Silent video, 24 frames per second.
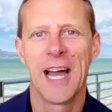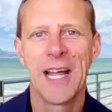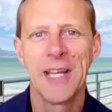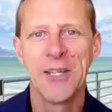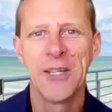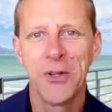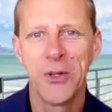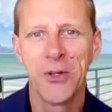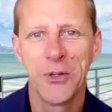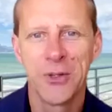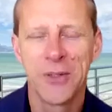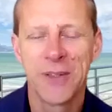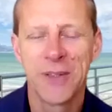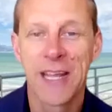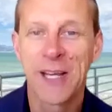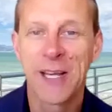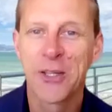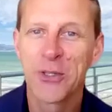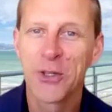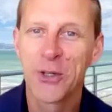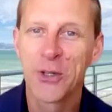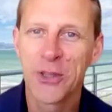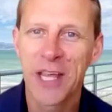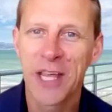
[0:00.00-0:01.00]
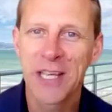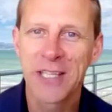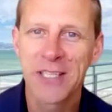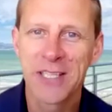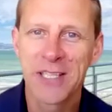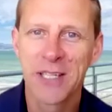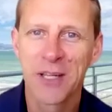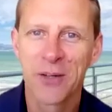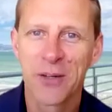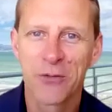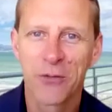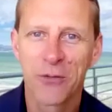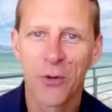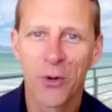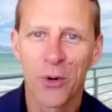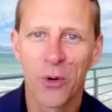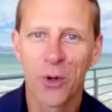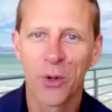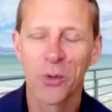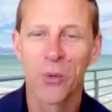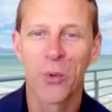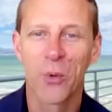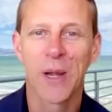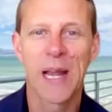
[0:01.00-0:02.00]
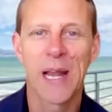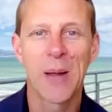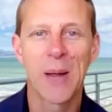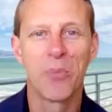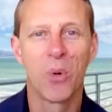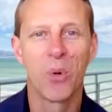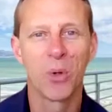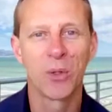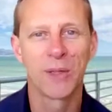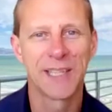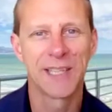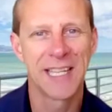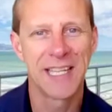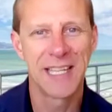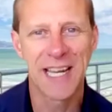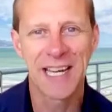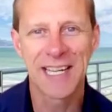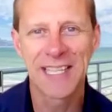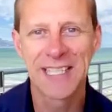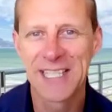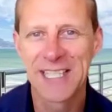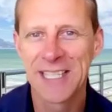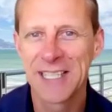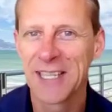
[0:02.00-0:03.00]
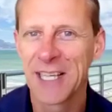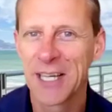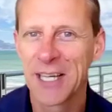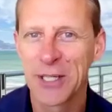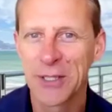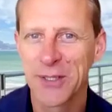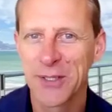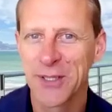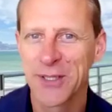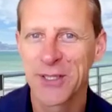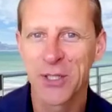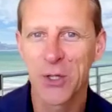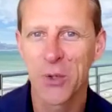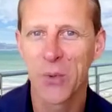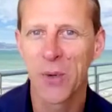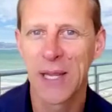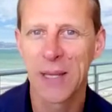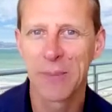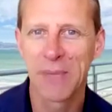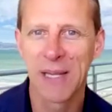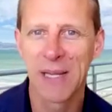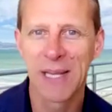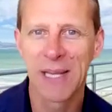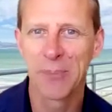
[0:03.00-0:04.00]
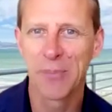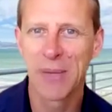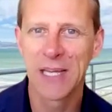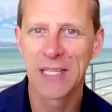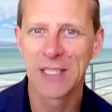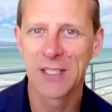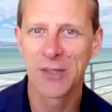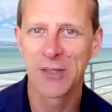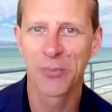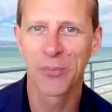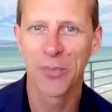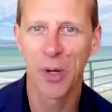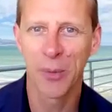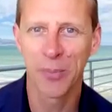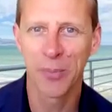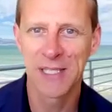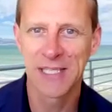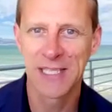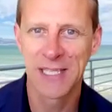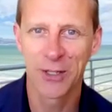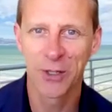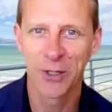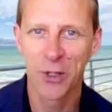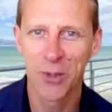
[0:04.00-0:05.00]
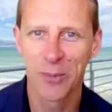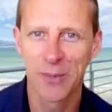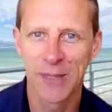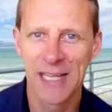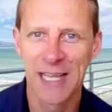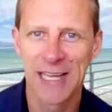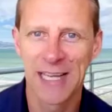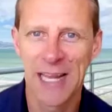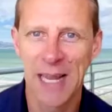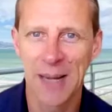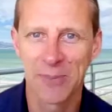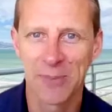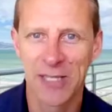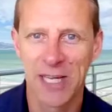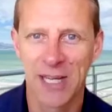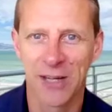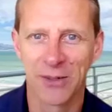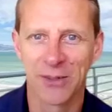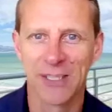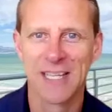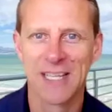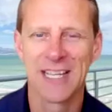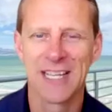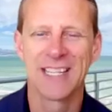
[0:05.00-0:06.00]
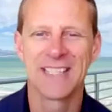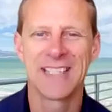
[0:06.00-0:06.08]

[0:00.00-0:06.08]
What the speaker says: I knew that in 2004, when I bought the 19,000 square meter piece of property in Kommetjie, Cape Town,